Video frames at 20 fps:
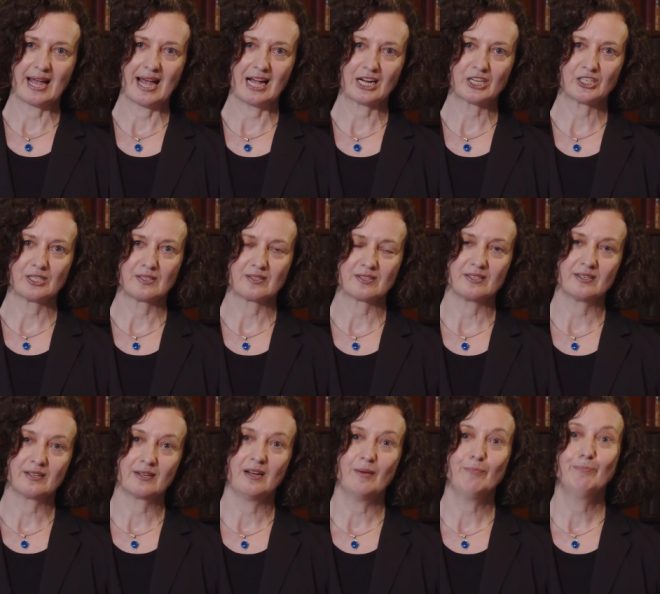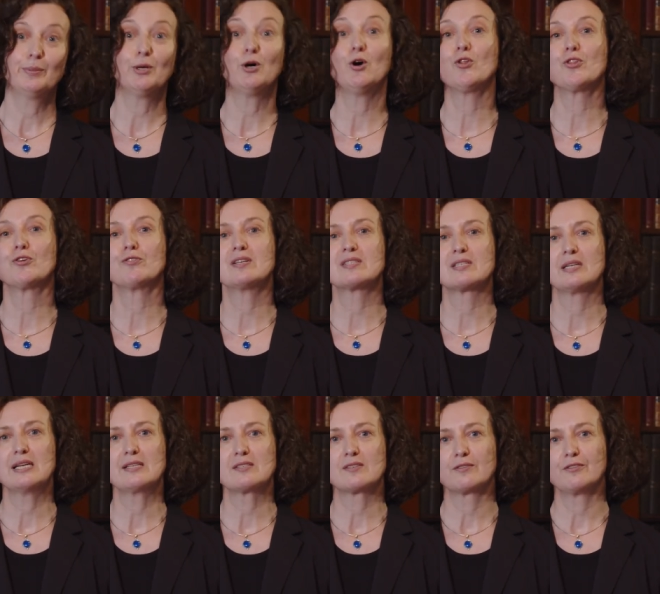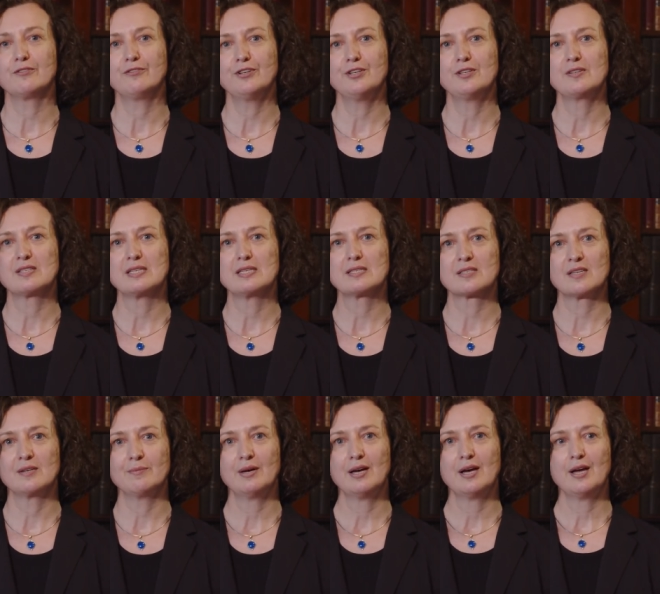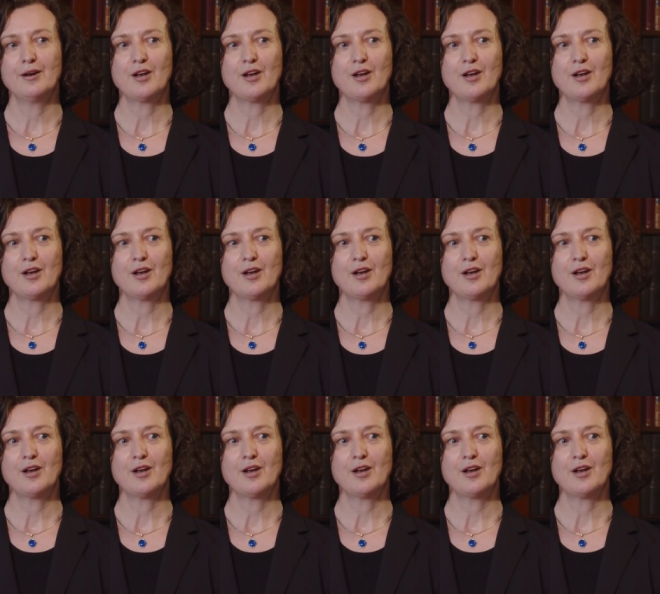actions that are going to build the resilience of the food system,